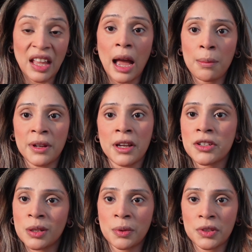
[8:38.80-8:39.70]

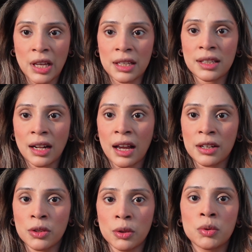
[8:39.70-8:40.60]
application process that I
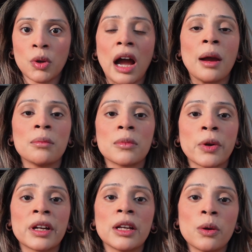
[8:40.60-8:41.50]
do. So I'm
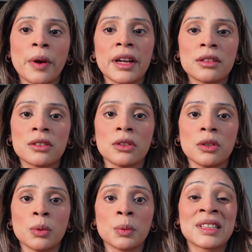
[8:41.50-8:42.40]
quickly going
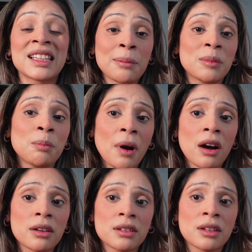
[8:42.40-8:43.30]
to skip the
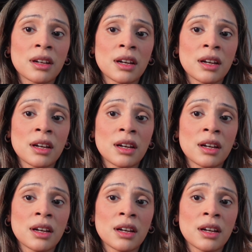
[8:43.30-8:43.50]
part